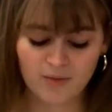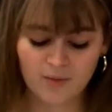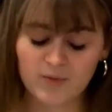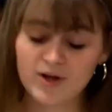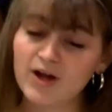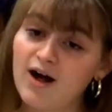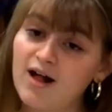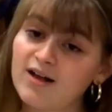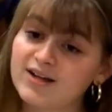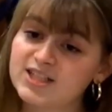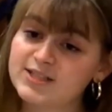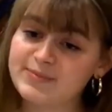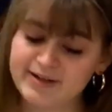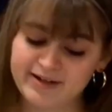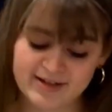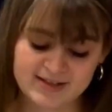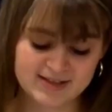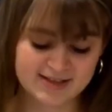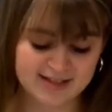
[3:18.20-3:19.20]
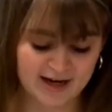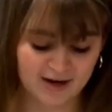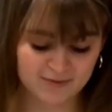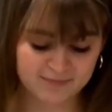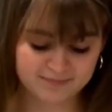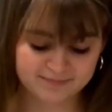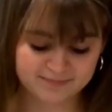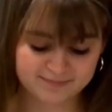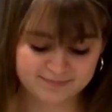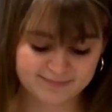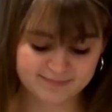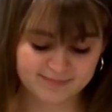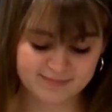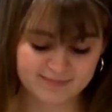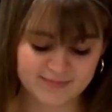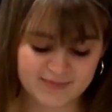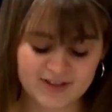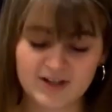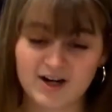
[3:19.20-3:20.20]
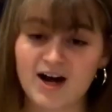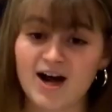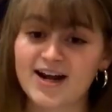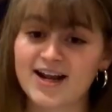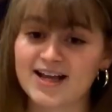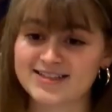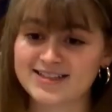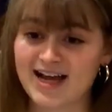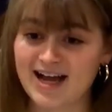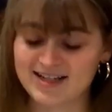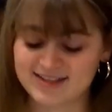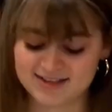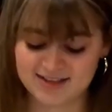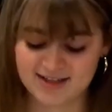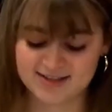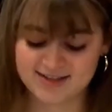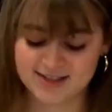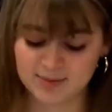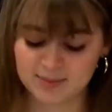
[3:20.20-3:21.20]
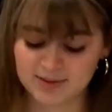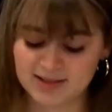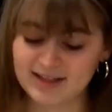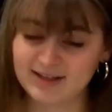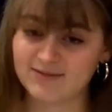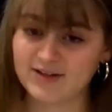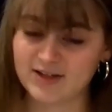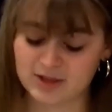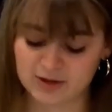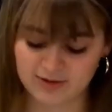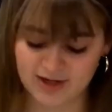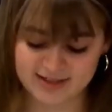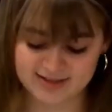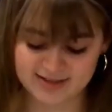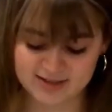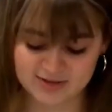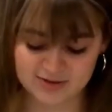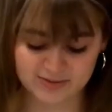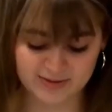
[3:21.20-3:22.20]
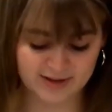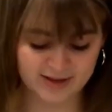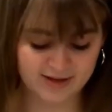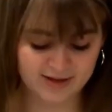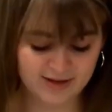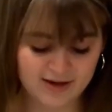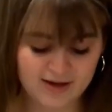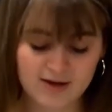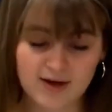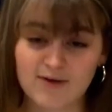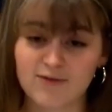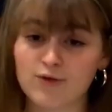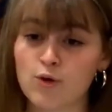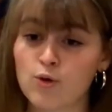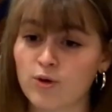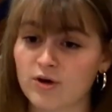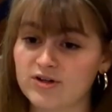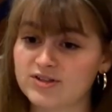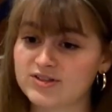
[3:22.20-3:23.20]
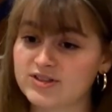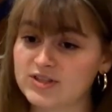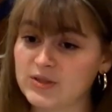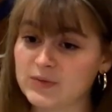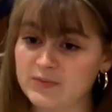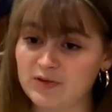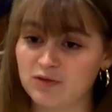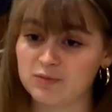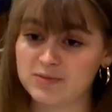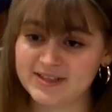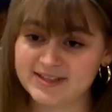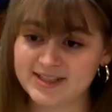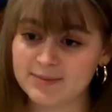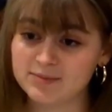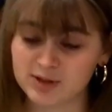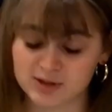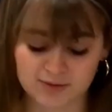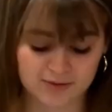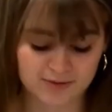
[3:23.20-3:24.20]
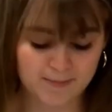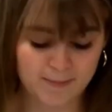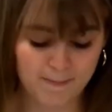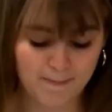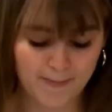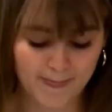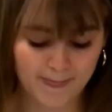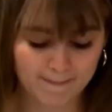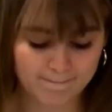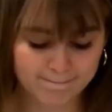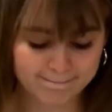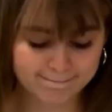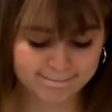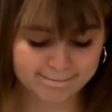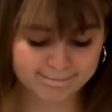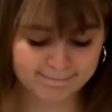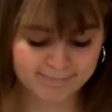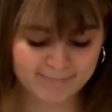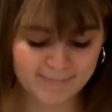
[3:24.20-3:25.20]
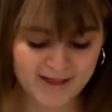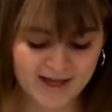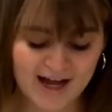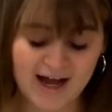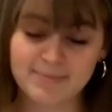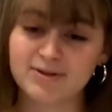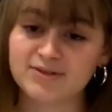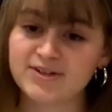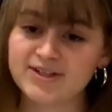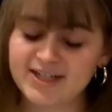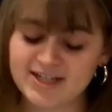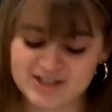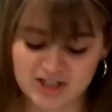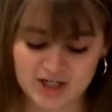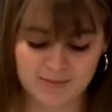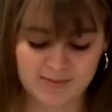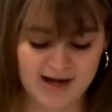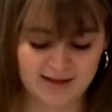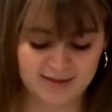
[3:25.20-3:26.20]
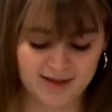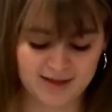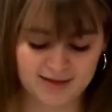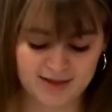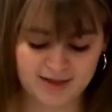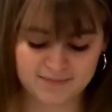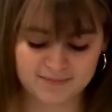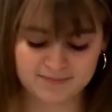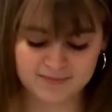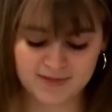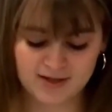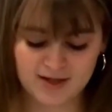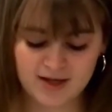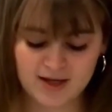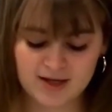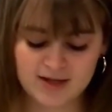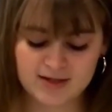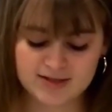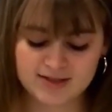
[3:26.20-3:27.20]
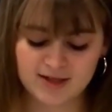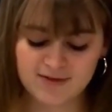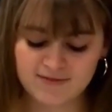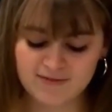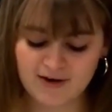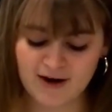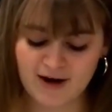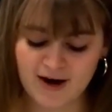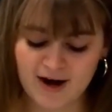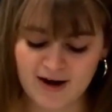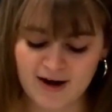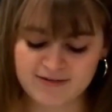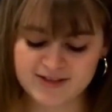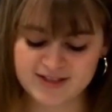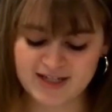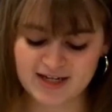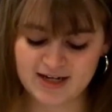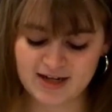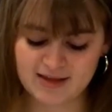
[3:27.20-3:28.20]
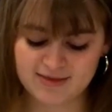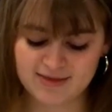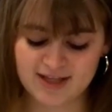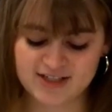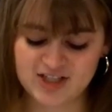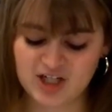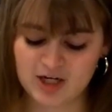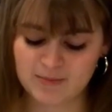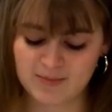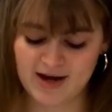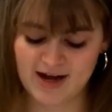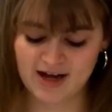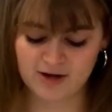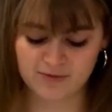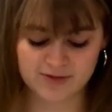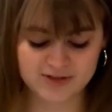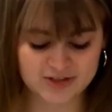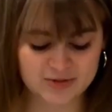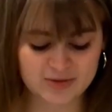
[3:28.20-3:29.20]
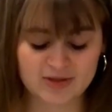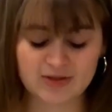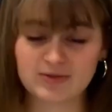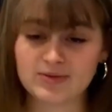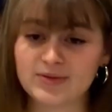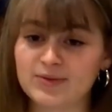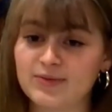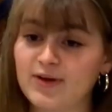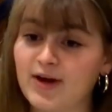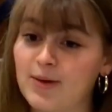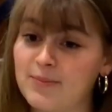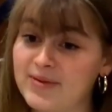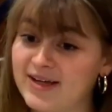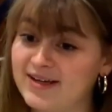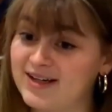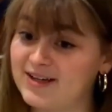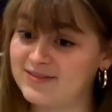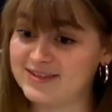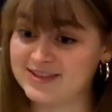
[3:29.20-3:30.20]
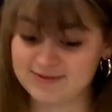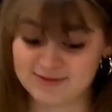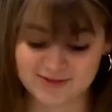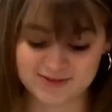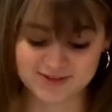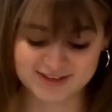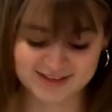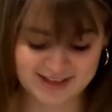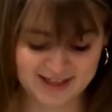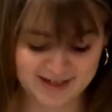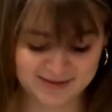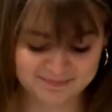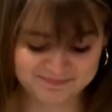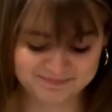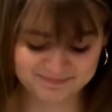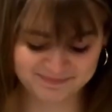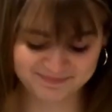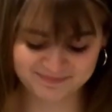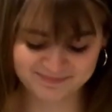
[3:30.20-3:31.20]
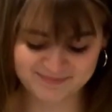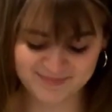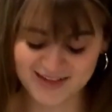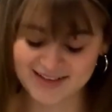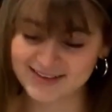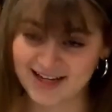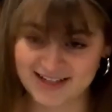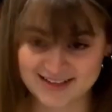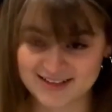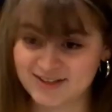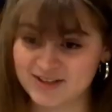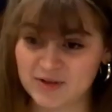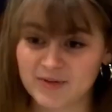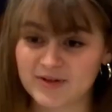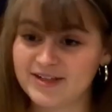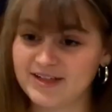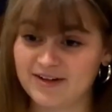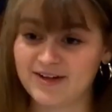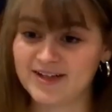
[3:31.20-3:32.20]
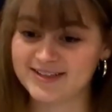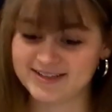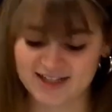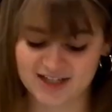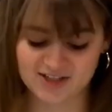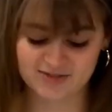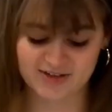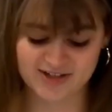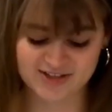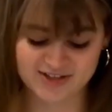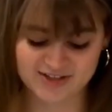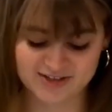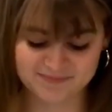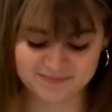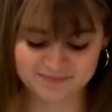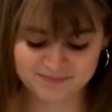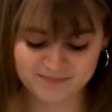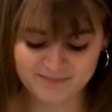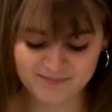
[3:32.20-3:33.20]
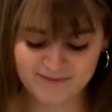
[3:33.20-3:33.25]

We all experience doubt, God has asked us to believe in a crazy story. Of course, we will be skeptical. I've been reading Jeremiah lately. So far, I've seen that Jeremiah was going through a bit of a difficult time. That's nowhere near an exaggeration.